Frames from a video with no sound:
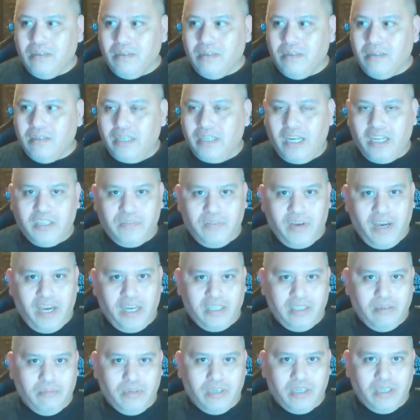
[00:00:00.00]

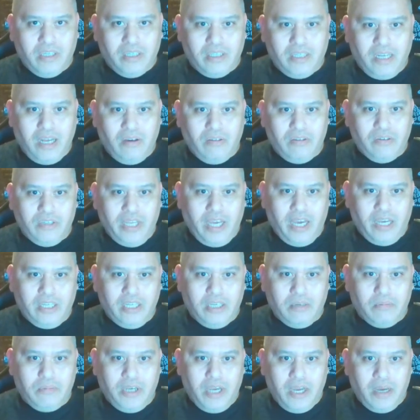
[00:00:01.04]
satisfaction, because now they're tag
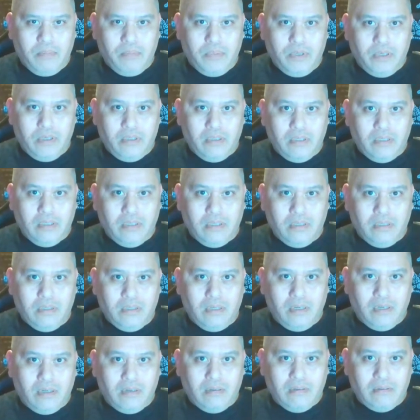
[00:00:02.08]
team champions,
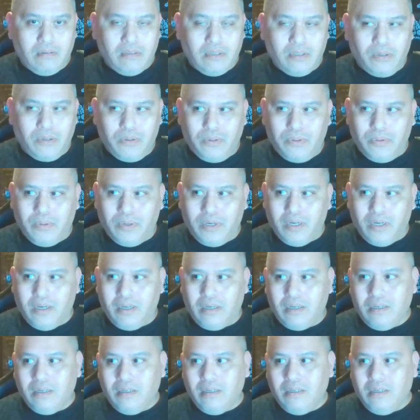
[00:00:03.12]
you know,
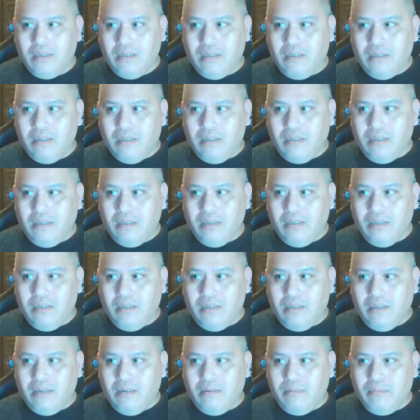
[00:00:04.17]
so
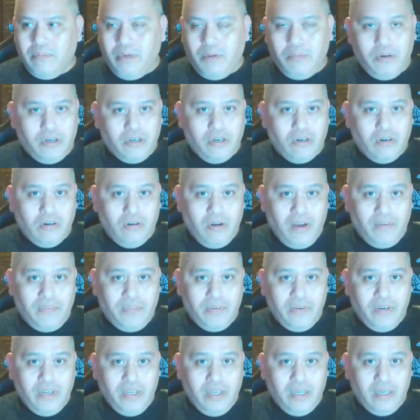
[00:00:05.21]
maybe they're going to go
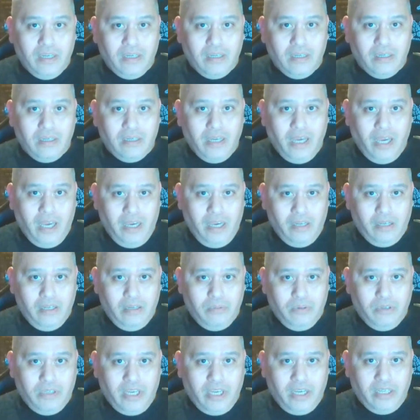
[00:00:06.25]
after the
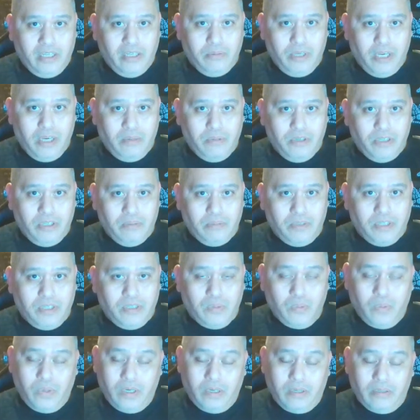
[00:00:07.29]
AEW tag team championships as
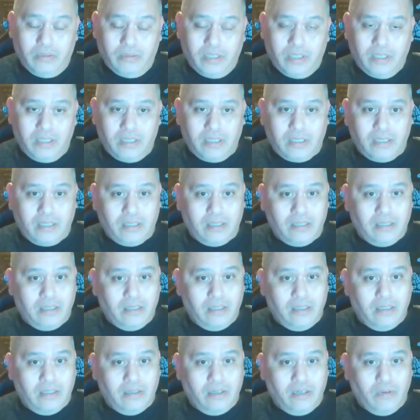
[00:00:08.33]
well, because,
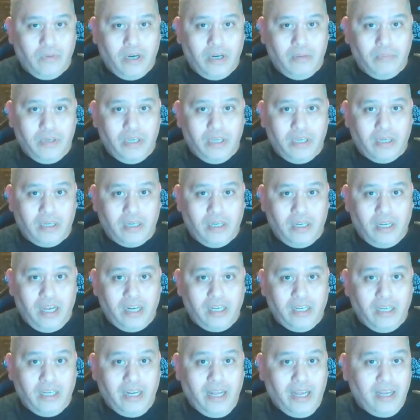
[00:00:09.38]
you know, they want to be
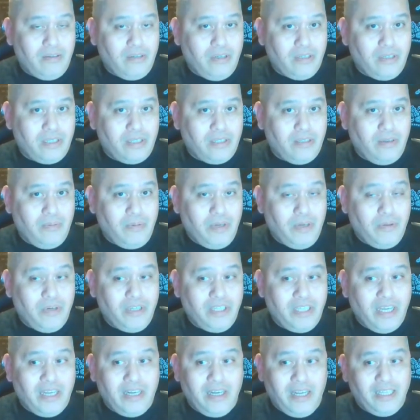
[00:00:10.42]
collecting that.
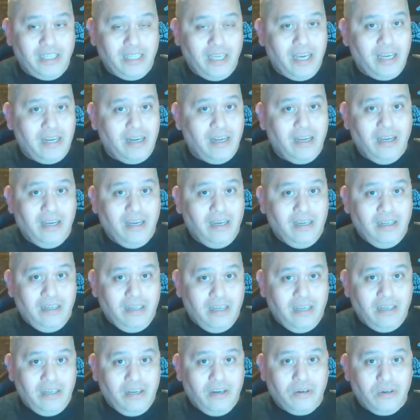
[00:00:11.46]
They said
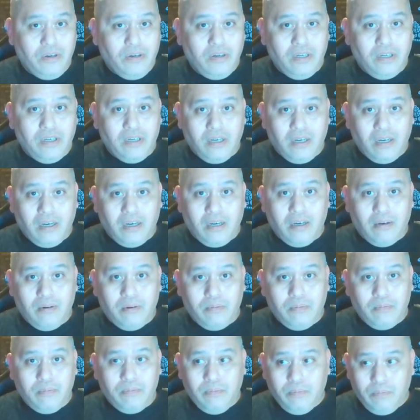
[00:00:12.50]
that they're going
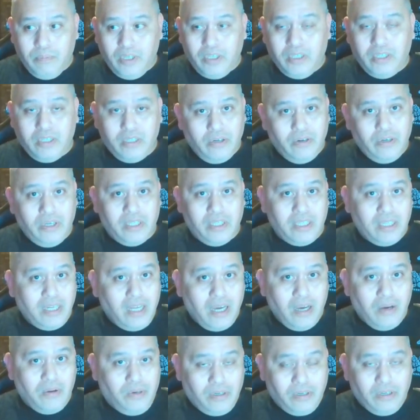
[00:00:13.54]
to be serious
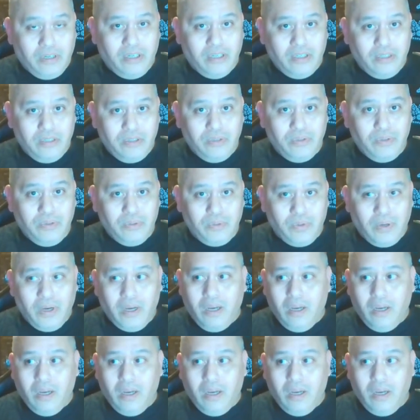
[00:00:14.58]
now. They're going to do